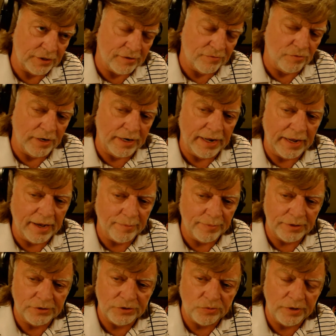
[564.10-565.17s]
what
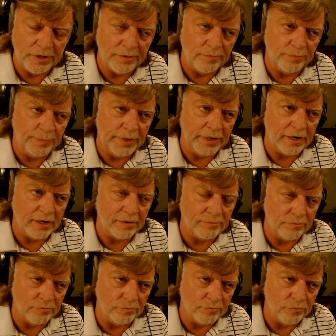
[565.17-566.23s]
happens when a pickup
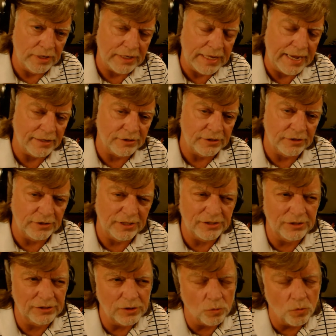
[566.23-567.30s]
relaxes? Is
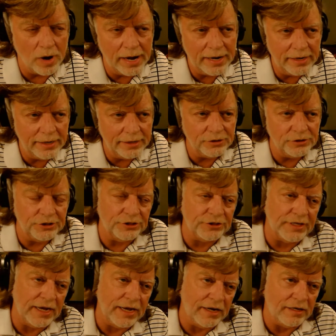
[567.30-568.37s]
it the windings just
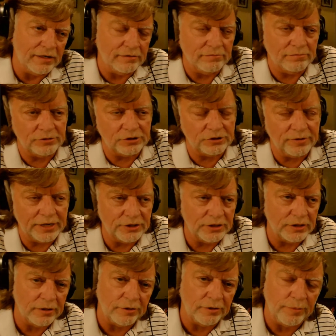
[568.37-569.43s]
kind of stretch a
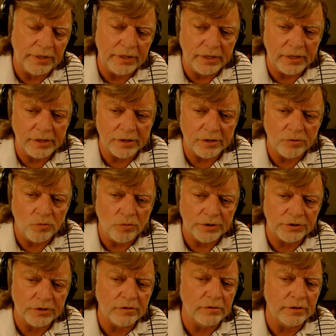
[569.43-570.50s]
little bit, or
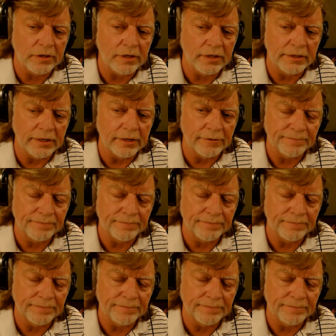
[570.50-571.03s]
what's going on there?